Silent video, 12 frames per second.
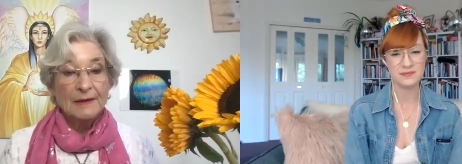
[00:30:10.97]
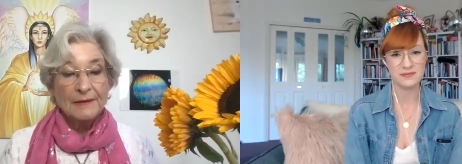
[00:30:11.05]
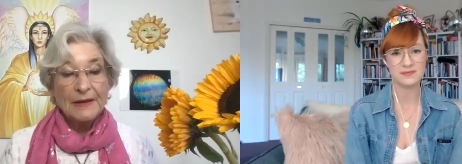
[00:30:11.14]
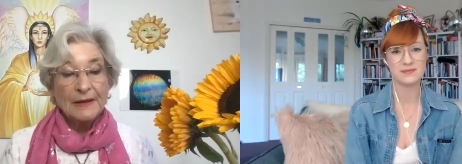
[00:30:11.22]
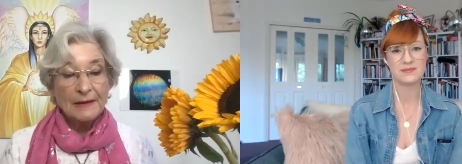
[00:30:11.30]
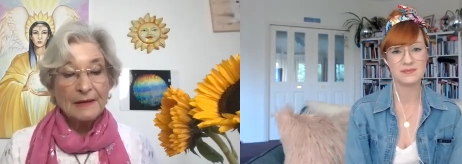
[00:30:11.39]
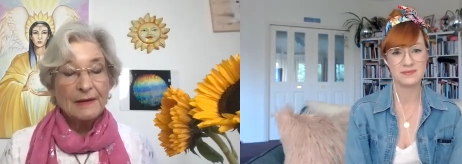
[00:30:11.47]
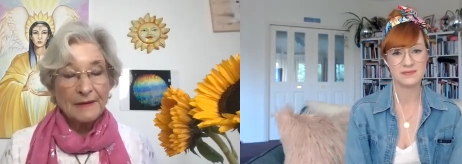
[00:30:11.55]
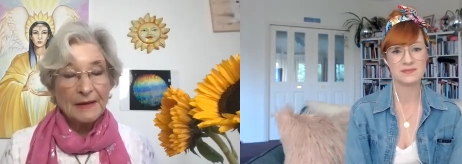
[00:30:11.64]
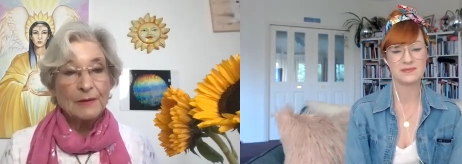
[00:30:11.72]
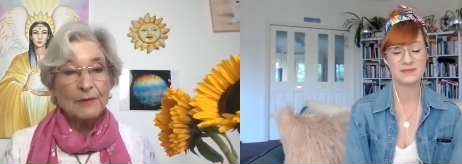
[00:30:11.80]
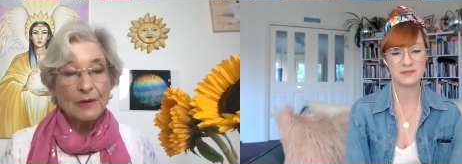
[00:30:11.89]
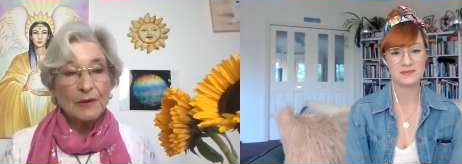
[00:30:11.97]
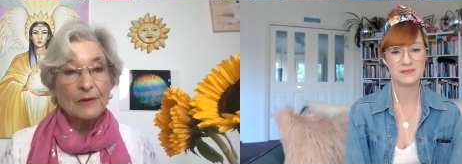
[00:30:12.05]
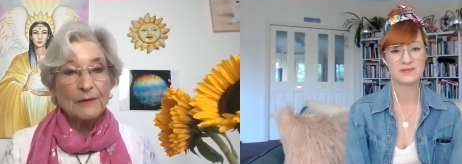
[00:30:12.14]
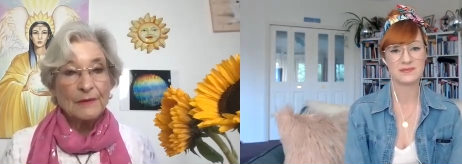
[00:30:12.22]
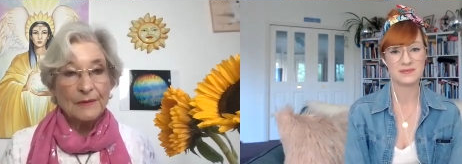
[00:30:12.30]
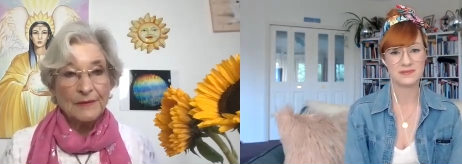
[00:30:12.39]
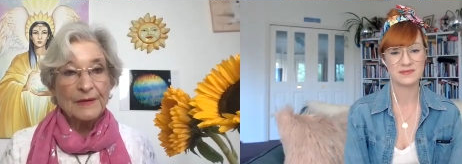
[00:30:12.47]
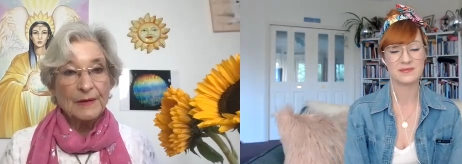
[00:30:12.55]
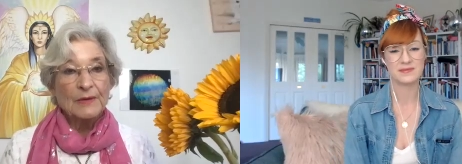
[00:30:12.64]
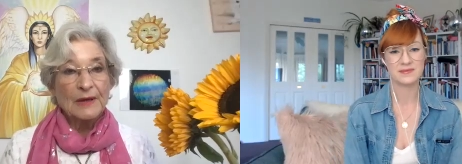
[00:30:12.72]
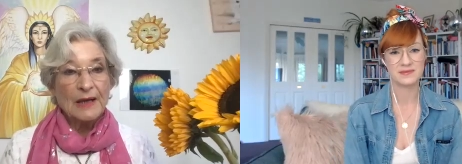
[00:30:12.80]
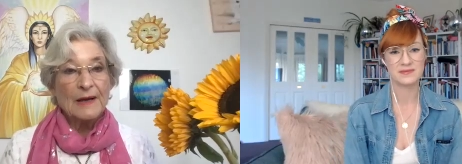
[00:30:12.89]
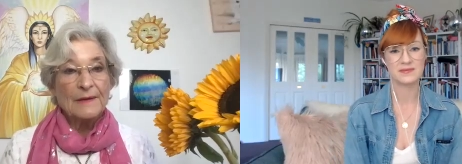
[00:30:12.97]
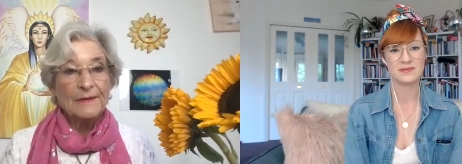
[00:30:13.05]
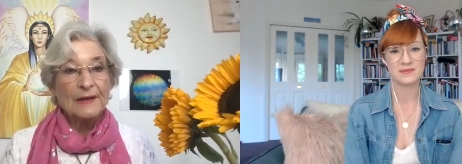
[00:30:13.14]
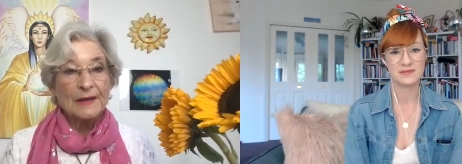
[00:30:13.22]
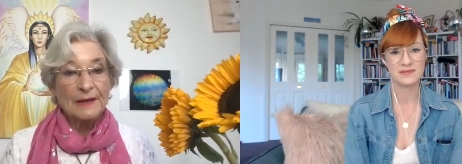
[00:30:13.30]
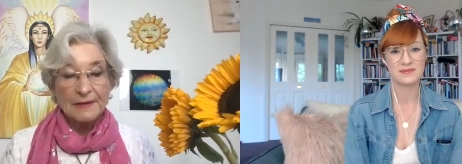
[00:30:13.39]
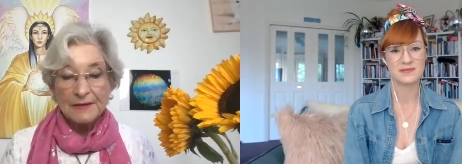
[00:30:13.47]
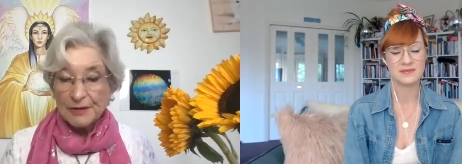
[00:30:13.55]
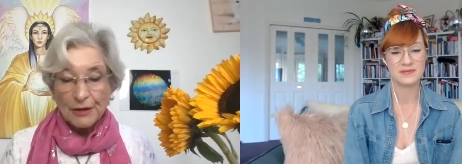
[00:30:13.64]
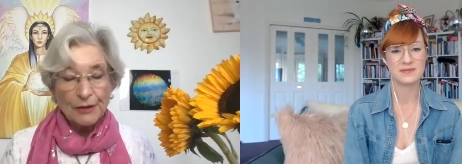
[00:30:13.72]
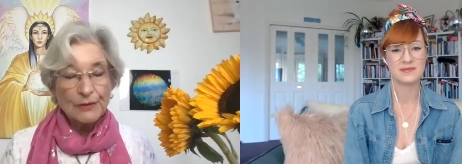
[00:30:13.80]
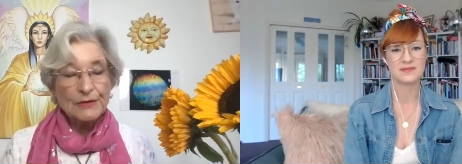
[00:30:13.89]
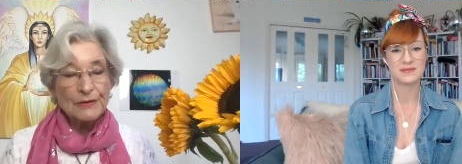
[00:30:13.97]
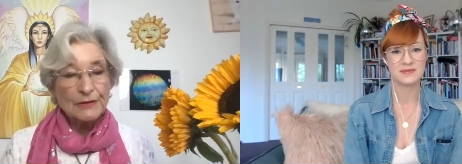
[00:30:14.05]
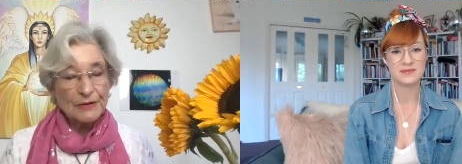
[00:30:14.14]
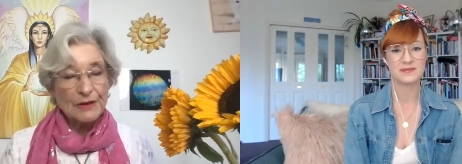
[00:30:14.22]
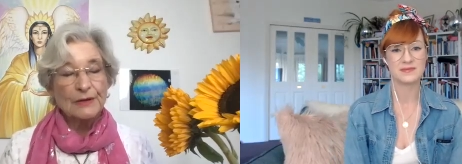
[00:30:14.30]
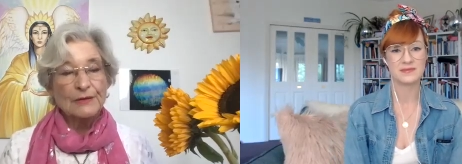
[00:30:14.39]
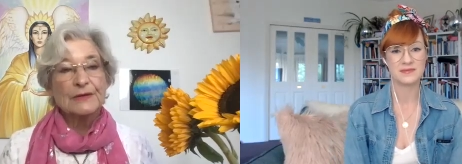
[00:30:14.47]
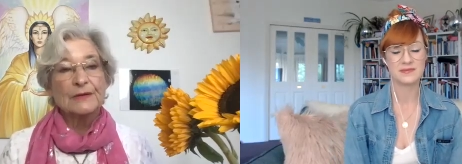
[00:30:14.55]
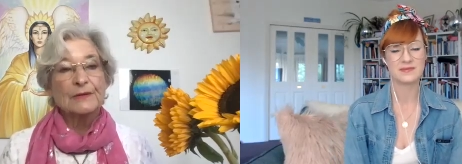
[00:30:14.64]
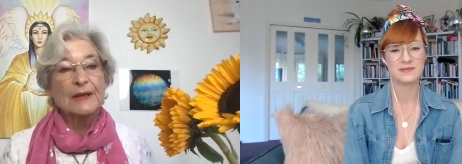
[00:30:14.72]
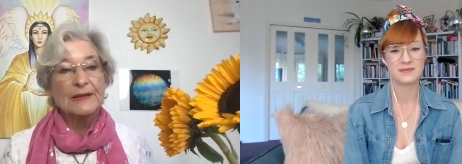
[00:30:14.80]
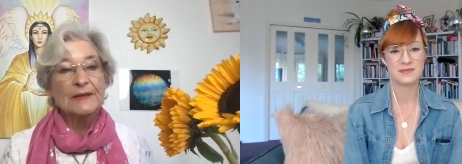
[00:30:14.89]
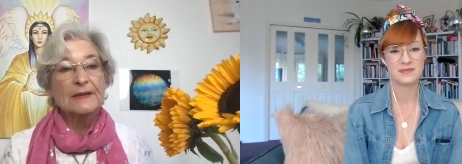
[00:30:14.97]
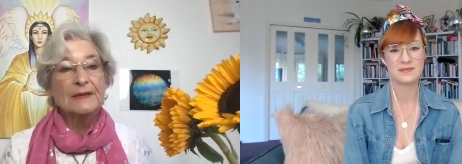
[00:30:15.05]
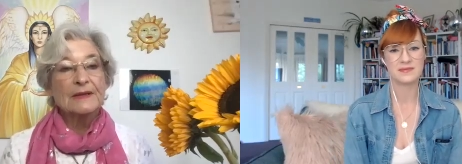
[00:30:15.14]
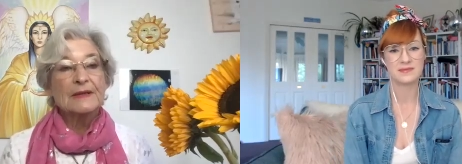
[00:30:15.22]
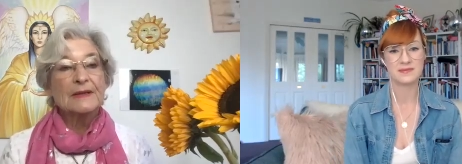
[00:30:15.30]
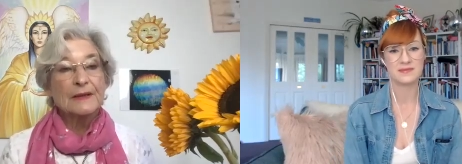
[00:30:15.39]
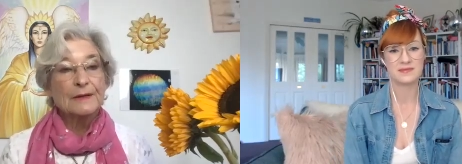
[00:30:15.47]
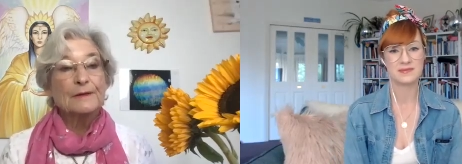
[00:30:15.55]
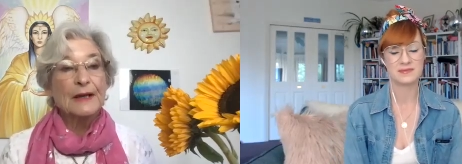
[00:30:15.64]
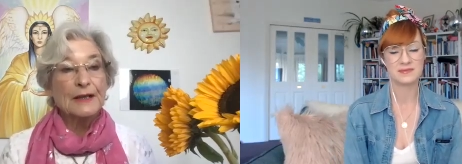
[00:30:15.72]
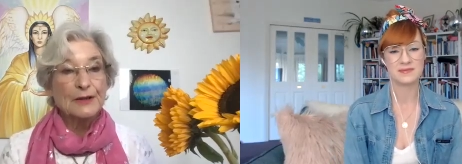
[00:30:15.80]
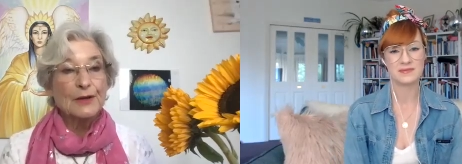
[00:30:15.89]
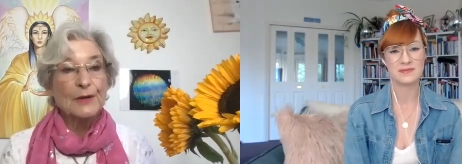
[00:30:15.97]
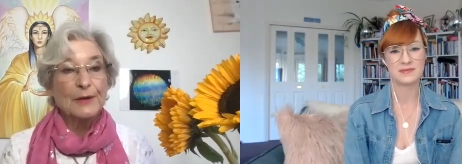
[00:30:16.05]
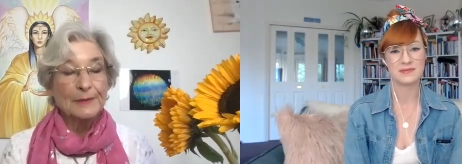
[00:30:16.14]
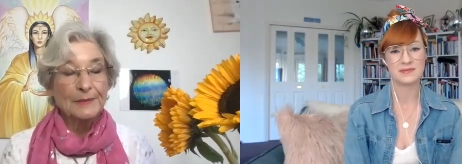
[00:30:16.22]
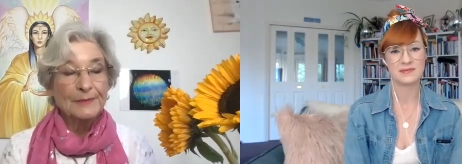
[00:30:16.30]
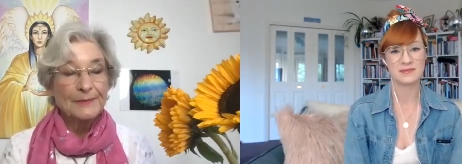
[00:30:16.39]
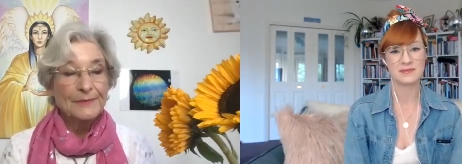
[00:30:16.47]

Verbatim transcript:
Speaker 1: Then it will it will have a total total resonance and effect on them